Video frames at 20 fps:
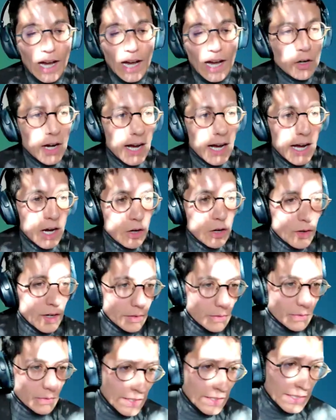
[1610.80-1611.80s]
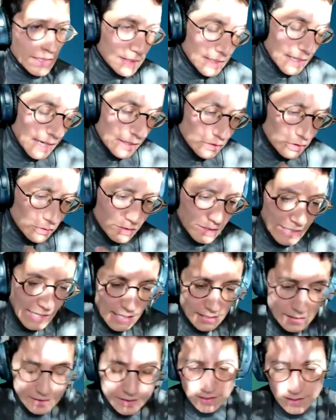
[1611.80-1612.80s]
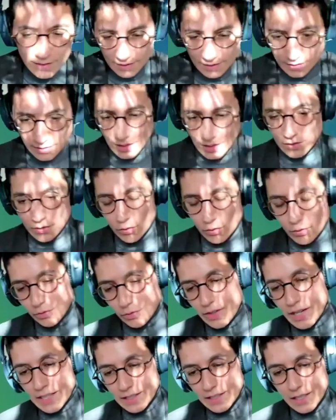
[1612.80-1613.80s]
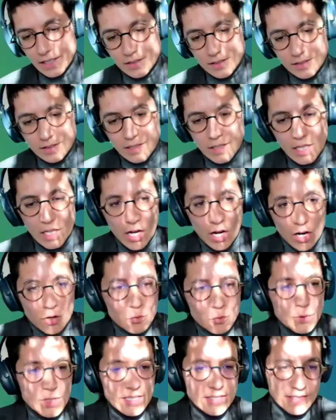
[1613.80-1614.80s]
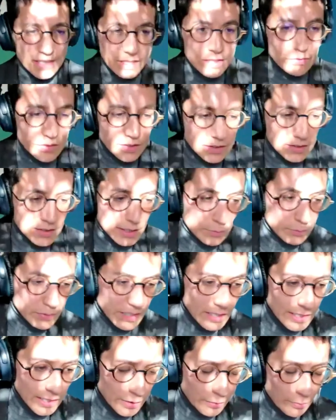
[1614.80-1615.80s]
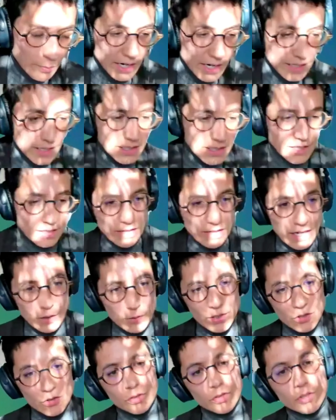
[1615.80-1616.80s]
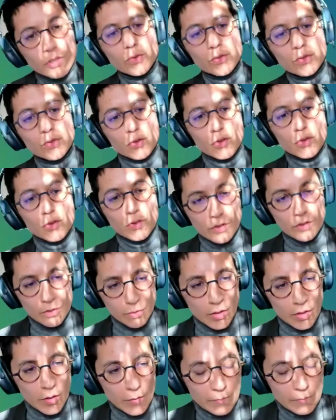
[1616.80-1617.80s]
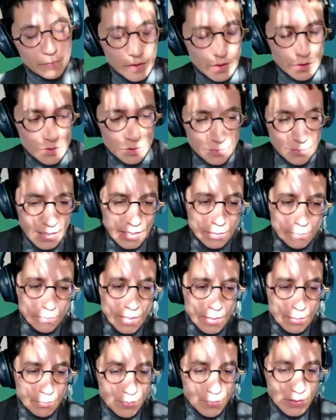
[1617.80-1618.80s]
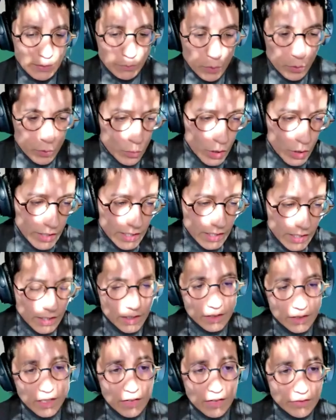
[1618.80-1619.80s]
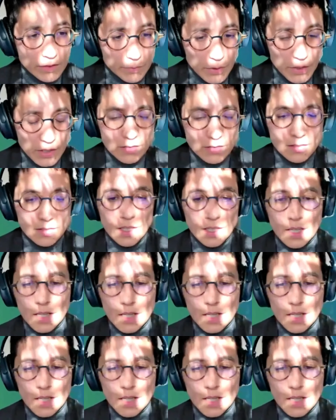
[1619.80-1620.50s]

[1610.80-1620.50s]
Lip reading: how these kinds of analysis and the findings are received typically by evaluation users, by people working in government.